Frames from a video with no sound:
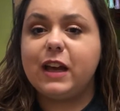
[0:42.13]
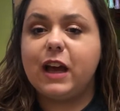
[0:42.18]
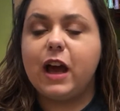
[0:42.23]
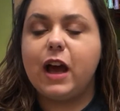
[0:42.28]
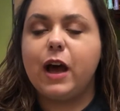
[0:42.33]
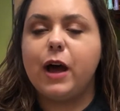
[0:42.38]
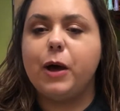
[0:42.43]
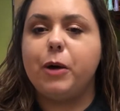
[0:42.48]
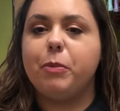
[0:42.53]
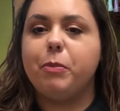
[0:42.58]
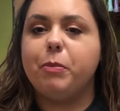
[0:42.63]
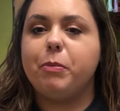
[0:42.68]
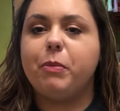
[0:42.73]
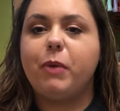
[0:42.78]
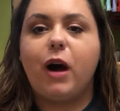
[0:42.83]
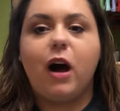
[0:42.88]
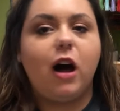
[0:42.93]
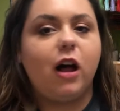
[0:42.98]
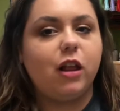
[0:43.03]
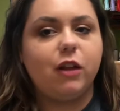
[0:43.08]
Um,
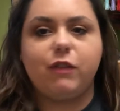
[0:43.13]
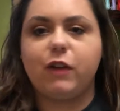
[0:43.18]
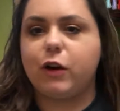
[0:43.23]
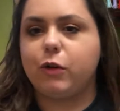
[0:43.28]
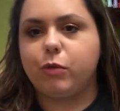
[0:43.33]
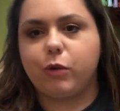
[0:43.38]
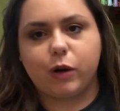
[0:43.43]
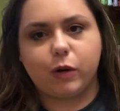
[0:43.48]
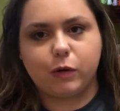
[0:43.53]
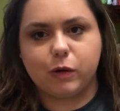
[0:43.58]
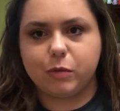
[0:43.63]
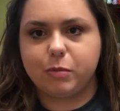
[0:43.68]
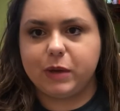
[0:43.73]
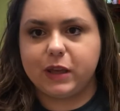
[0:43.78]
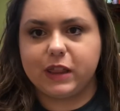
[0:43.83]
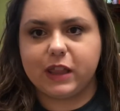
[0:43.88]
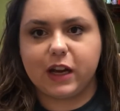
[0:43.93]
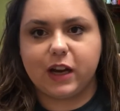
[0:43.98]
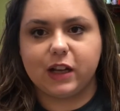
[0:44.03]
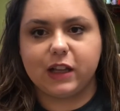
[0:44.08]
all of our work will be
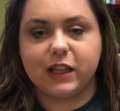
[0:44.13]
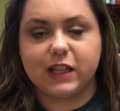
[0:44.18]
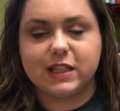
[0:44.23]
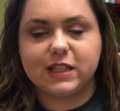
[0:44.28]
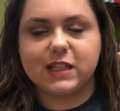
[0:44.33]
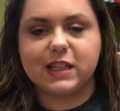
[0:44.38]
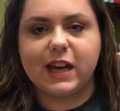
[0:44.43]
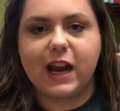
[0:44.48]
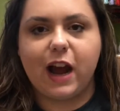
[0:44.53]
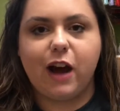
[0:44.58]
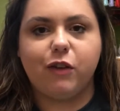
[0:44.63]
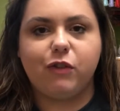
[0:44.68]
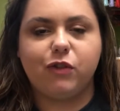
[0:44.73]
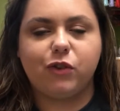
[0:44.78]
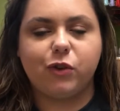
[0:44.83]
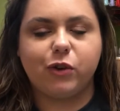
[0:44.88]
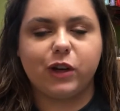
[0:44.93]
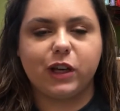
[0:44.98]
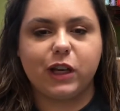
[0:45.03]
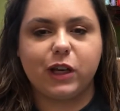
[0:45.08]
there listed out
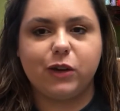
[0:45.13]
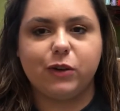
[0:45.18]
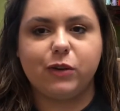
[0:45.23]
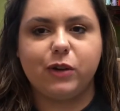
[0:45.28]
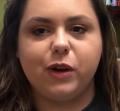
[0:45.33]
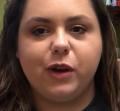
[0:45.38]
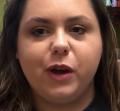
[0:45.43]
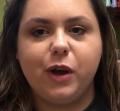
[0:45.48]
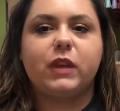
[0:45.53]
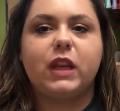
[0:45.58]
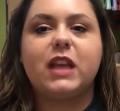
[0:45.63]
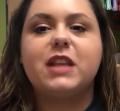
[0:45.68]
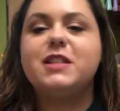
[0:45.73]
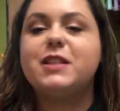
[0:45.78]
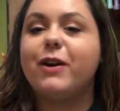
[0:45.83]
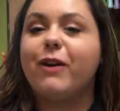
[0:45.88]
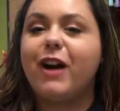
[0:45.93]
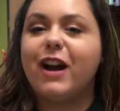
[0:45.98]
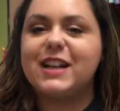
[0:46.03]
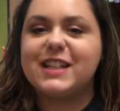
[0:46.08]
for you.
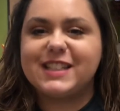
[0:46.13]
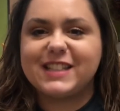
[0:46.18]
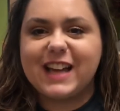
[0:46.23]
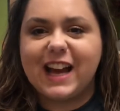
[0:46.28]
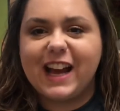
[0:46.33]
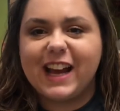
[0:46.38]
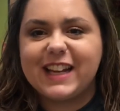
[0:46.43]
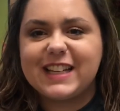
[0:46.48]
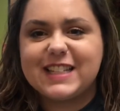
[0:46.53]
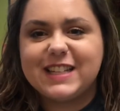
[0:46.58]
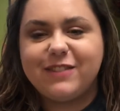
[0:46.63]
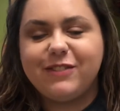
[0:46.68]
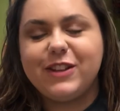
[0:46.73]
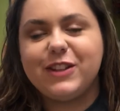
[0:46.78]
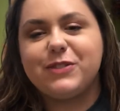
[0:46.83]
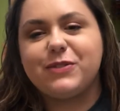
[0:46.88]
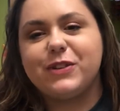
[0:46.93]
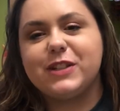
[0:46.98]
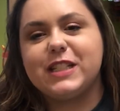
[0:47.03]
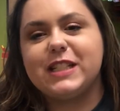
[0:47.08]
So our
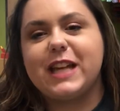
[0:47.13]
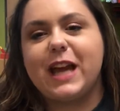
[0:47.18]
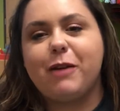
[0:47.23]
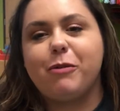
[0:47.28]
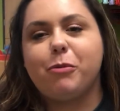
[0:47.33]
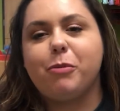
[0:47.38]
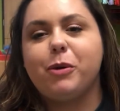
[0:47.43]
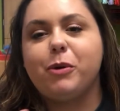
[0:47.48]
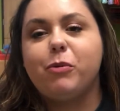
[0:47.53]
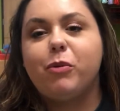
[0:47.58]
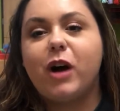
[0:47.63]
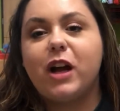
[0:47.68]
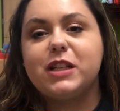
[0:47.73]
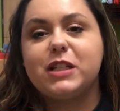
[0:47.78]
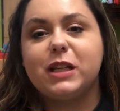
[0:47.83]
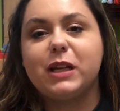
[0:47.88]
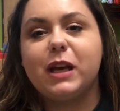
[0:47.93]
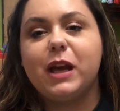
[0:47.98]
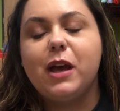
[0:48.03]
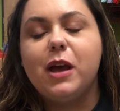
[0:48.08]
activities for today will be
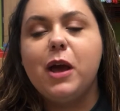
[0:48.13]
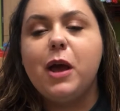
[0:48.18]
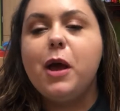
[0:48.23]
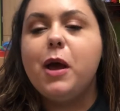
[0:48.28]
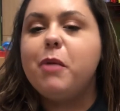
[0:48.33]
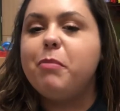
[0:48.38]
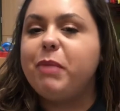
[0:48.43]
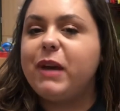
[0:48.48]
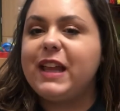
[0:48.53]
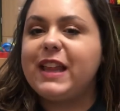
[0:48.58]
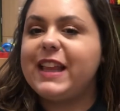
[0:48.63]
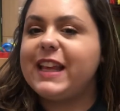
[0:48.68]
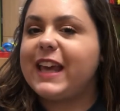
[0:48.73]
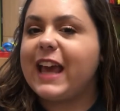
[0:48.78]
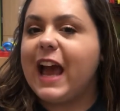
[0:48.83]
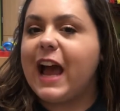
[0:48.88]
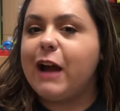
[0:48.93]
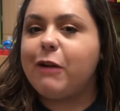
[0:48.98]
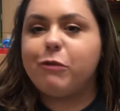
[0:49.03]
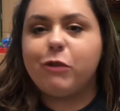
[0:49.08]
watching Pete the
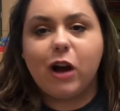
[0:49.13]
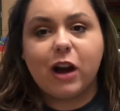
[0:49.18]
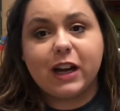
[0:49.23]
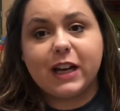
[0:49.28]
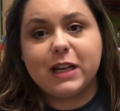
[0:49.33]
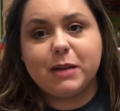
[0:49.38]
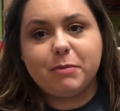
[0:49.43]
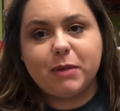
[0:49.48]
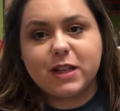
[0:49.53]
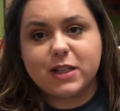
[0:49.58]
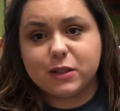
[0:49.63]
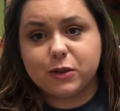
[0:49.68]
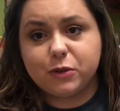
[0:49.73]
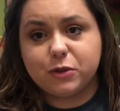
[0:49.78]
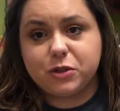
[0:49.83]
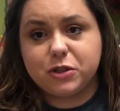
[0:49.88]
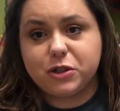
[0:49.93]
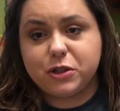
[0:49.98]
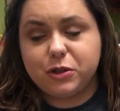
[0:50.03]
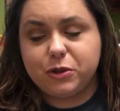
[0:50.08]
Cat rocking in my
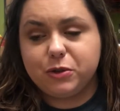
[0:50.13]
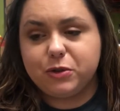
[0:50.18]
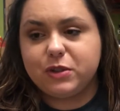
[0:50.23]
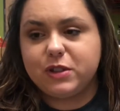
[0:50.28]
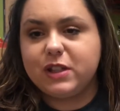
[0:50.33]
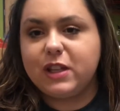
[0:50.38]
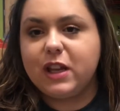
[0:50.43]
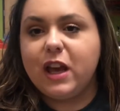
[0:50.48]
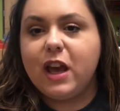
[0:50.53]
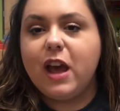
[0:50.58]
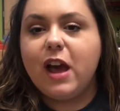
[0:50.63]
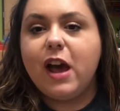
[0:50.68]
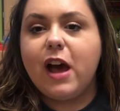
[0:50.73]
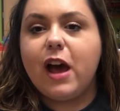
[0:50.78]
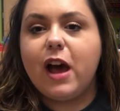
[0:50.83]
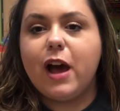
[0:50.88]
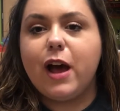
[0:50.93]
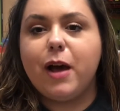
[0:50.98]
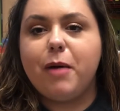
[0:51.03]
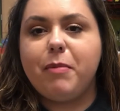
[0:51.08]
school shoes
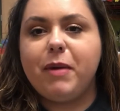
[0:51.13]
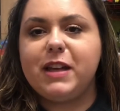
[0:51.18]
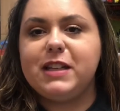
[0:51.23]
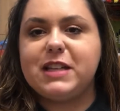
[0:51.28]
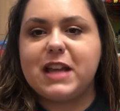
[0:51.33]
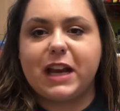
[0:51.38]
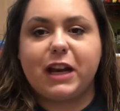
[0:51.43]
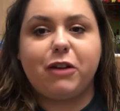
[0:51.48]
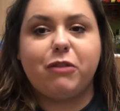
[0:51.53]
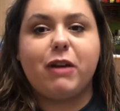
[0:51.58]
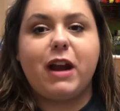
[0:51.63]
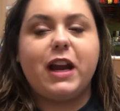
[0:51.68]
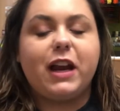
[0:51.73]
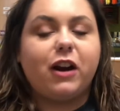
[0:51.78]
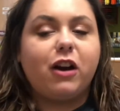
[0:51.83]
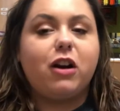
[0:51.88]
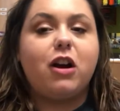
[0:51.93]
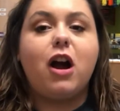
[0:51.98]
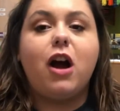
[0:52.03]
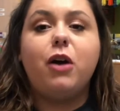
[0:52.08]
um, and decorating
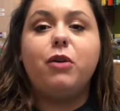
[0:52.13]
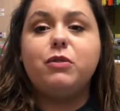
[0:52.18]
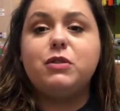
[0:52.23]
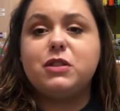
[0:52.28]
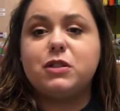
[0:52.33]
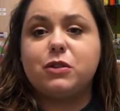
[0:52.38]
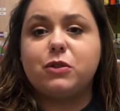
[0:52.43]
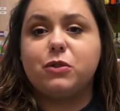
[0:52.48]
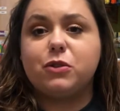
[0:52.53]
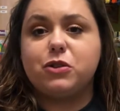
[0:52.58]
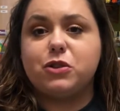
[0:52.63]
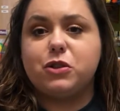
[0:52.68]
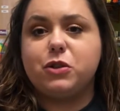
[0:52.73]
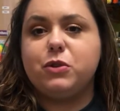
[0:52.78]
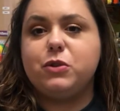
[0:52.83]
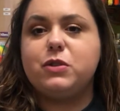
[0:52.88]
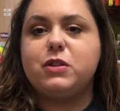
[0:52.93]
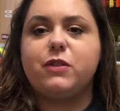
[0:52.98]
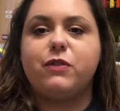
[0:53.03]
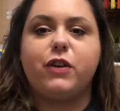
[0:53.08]
our own school
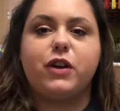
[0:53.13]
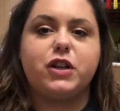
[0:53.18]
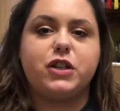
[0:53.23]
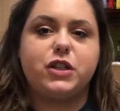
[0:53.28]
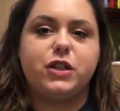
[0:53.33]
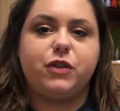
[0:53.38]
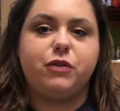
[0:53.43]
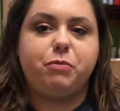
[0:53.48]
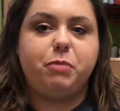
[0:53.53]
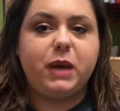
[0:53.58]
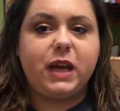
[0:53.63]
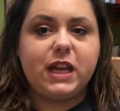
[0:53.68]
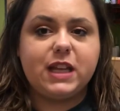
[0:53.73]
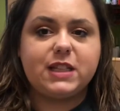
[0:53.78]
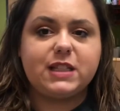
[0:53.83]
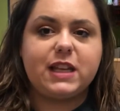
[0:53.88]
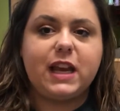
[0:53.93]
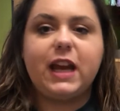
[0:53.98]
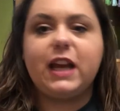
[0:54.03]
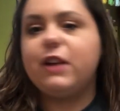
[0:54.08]
shoes, a version of
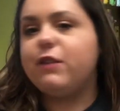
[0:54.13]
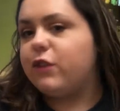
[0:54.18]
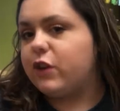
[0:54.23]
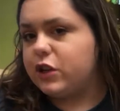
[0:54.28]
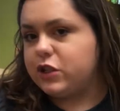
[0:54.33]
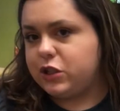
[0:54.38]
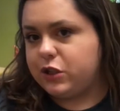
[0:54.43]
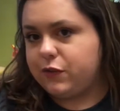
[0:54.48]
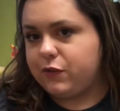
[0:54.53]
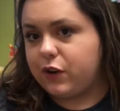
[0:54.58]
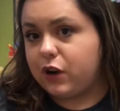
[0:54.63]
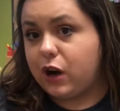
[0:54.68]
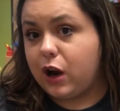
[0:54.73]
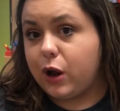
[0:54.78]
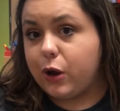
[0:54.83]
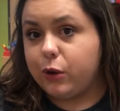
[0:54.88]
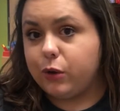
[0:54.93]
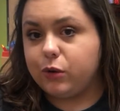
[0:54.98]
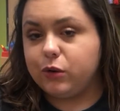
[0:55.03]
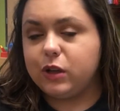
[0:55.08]
Pete's and a version of our
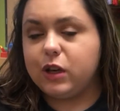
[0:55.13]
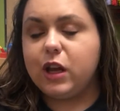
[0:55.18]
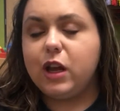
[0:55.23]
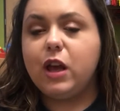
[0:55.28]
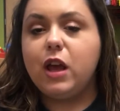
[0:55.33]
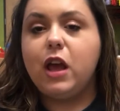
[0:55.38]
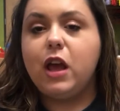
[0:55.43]
own.